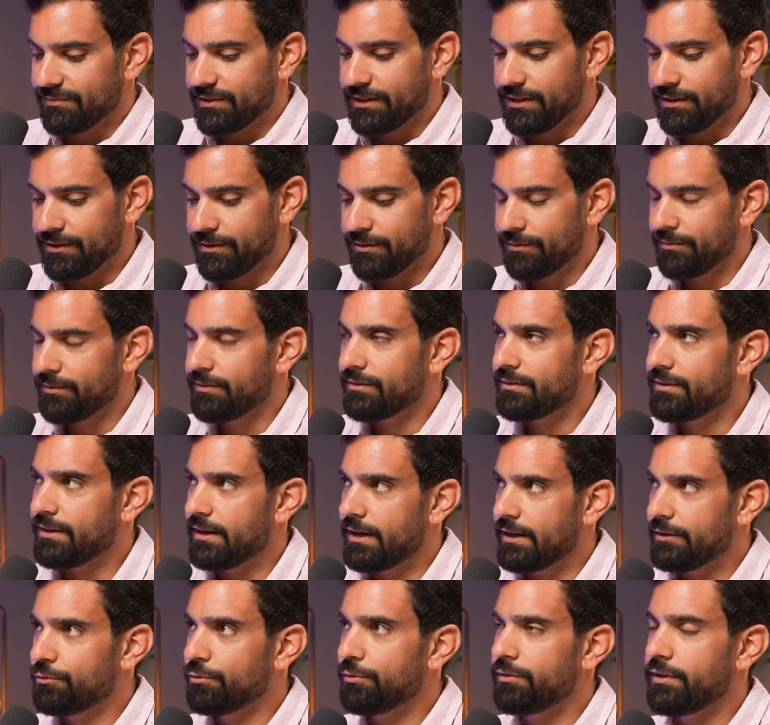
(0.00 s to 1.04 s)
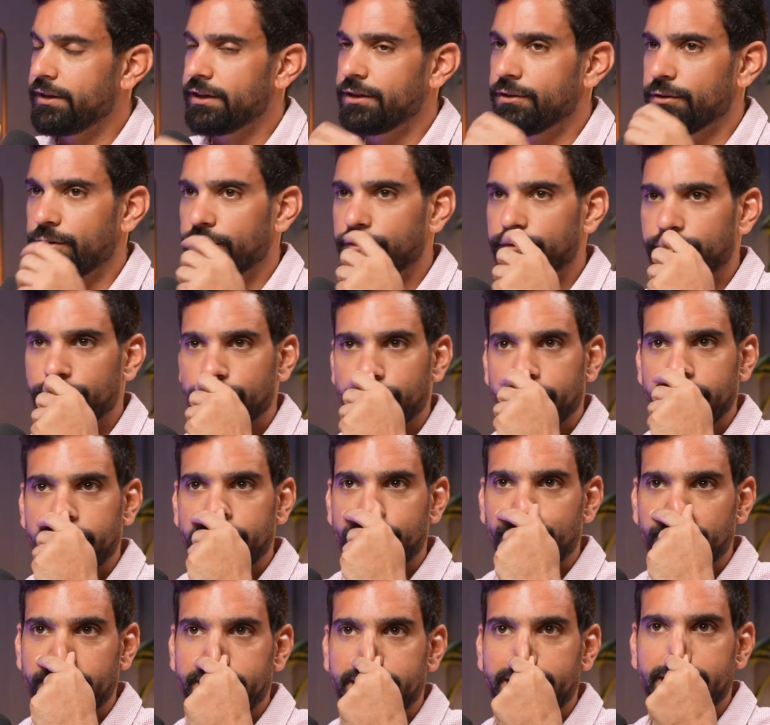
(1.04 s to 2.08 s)
Yeah, I do think also
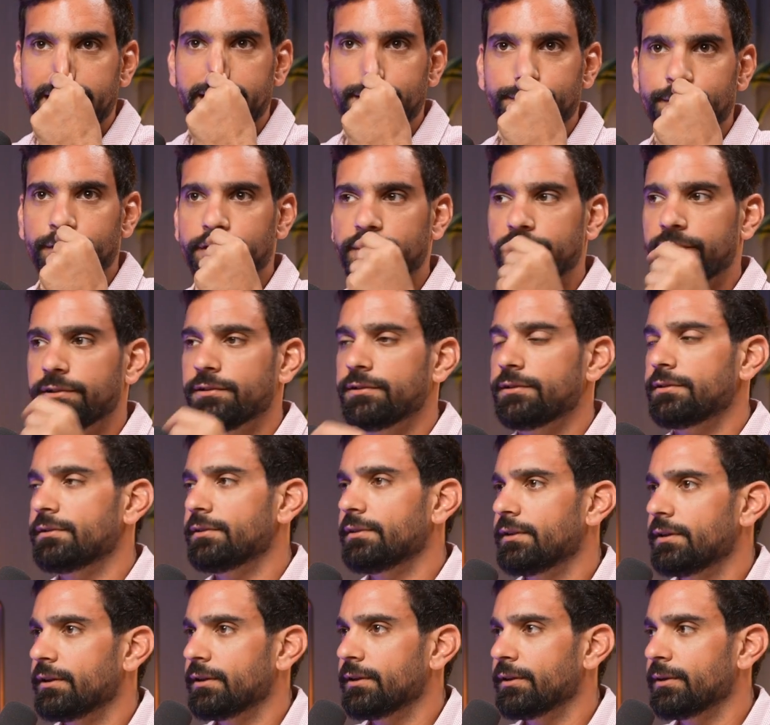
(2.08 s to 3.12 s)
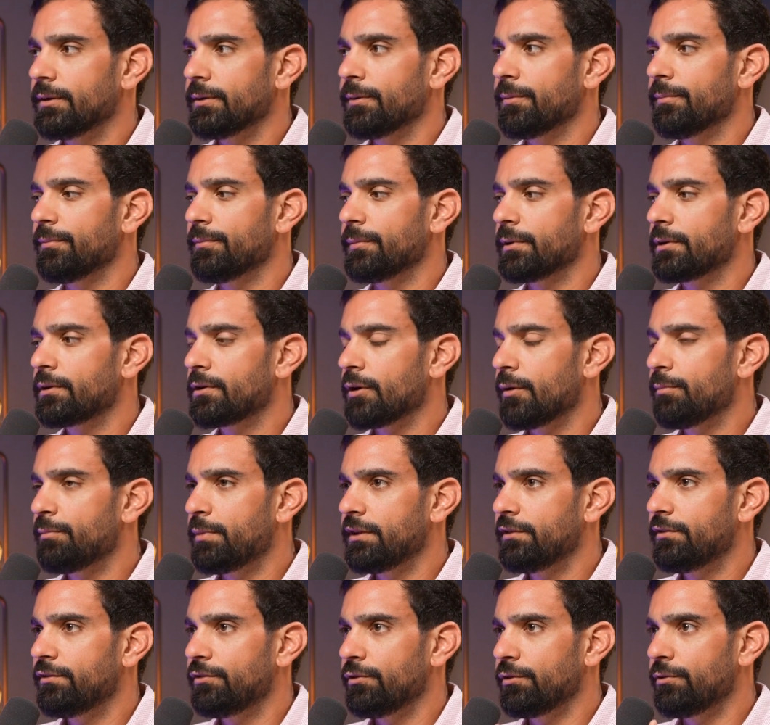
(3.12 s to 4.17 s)
it will enable
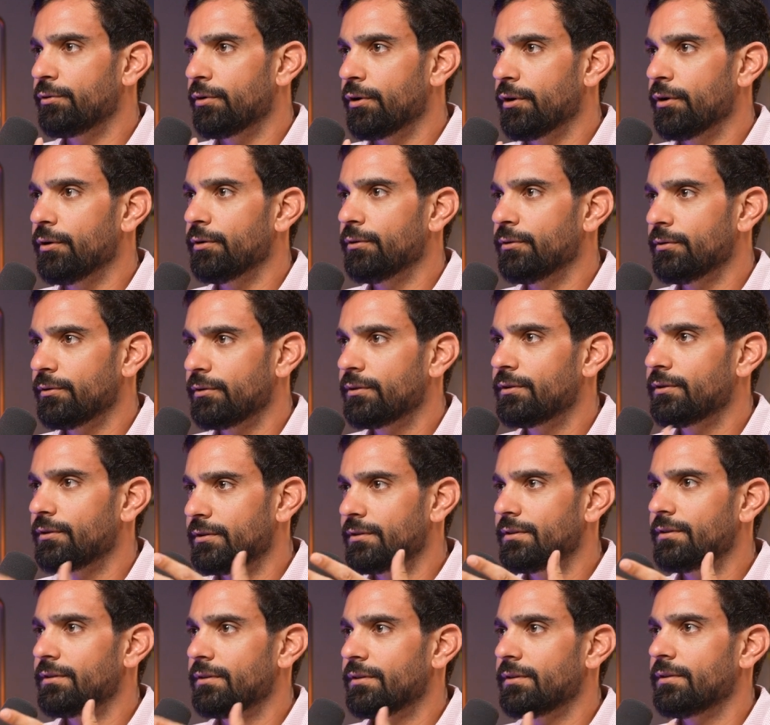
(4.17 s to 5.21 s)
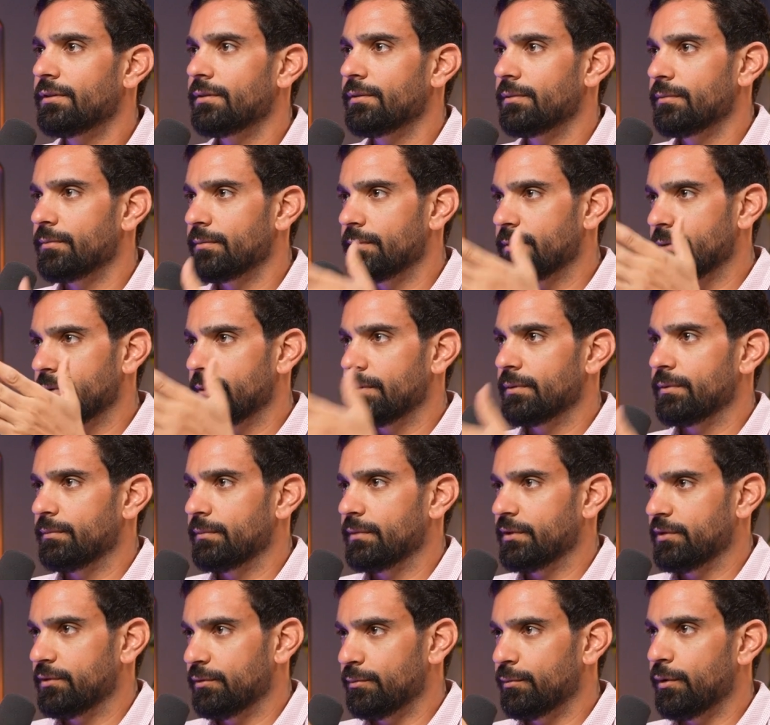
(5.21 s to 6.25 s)
companies to grow.
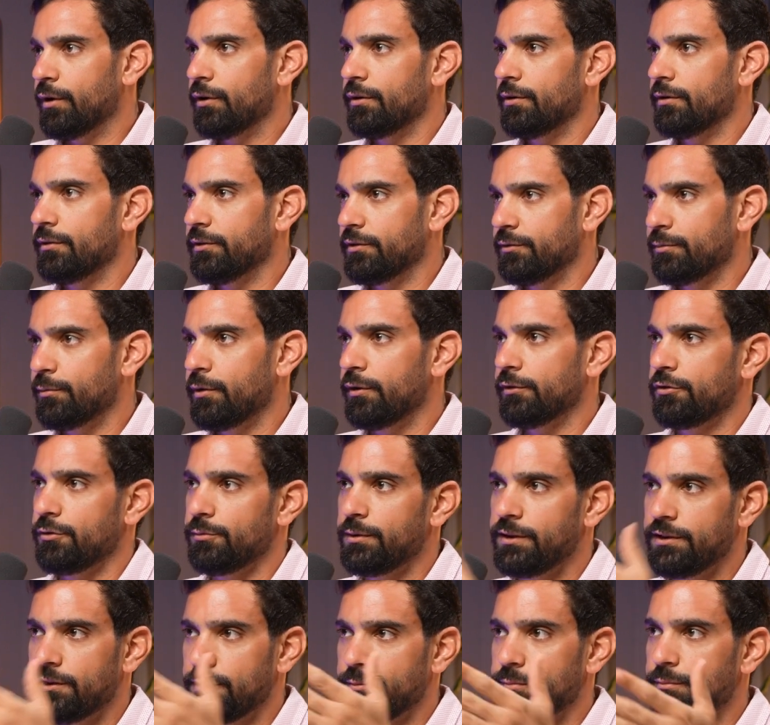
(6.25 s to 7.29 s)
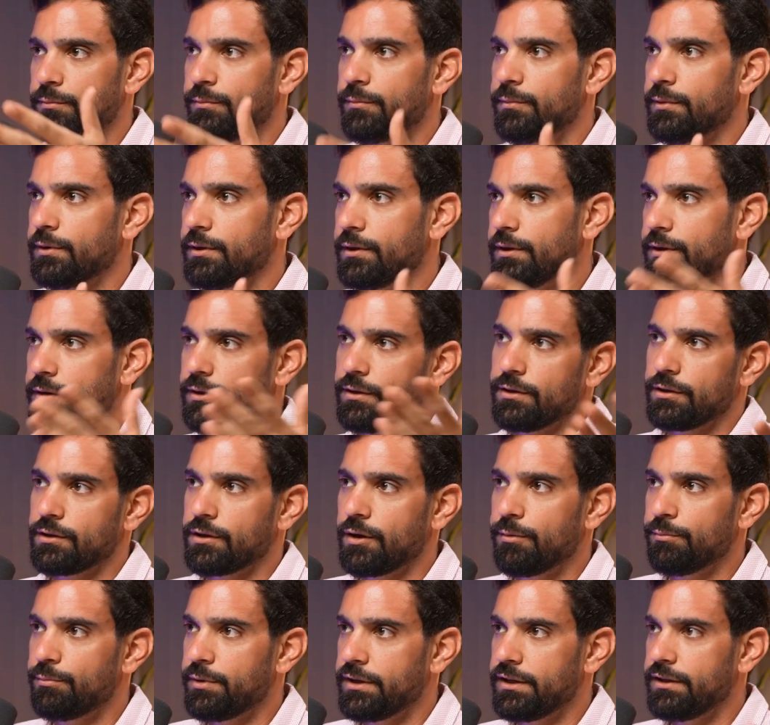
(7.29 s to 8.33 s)
Small to medium
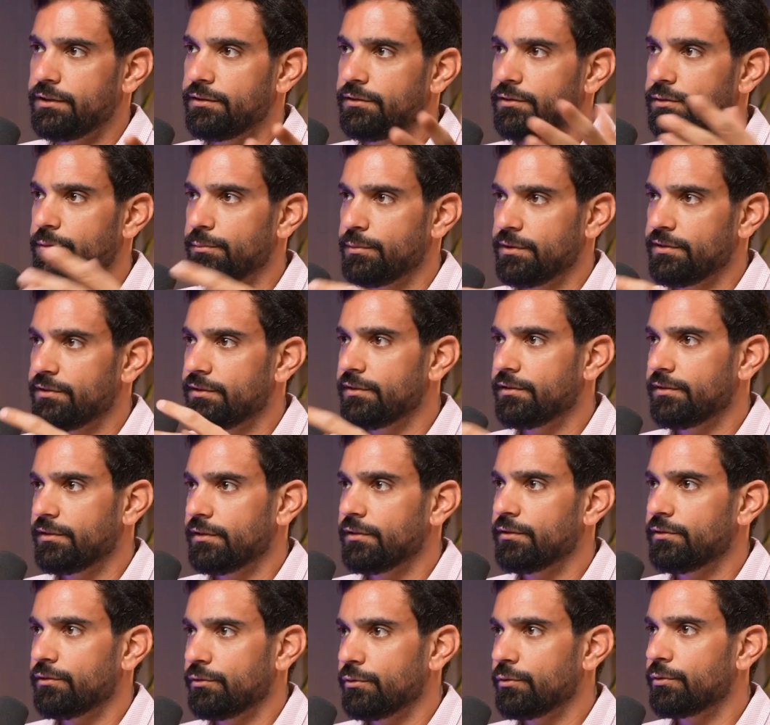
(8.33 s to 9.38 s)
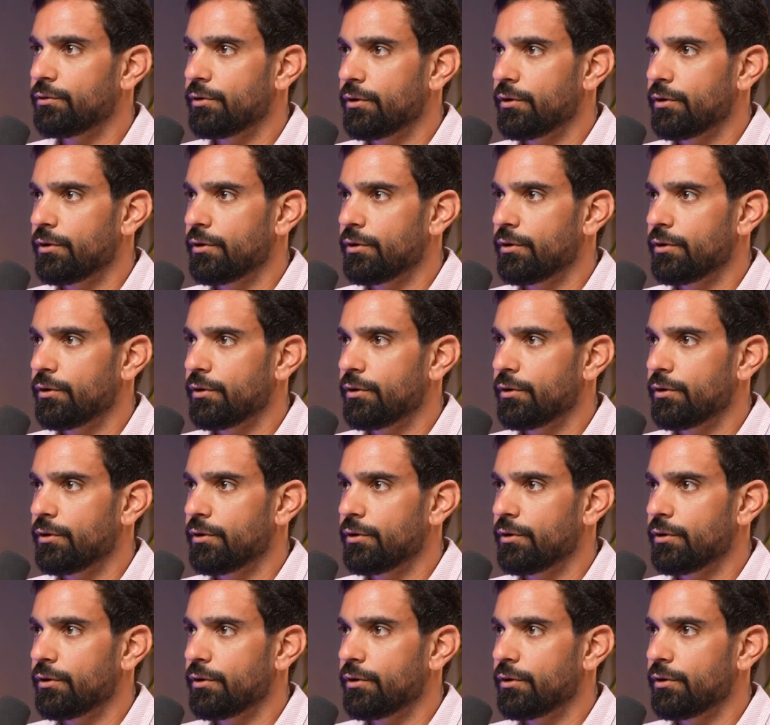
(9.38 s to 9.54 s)
companies, businesses to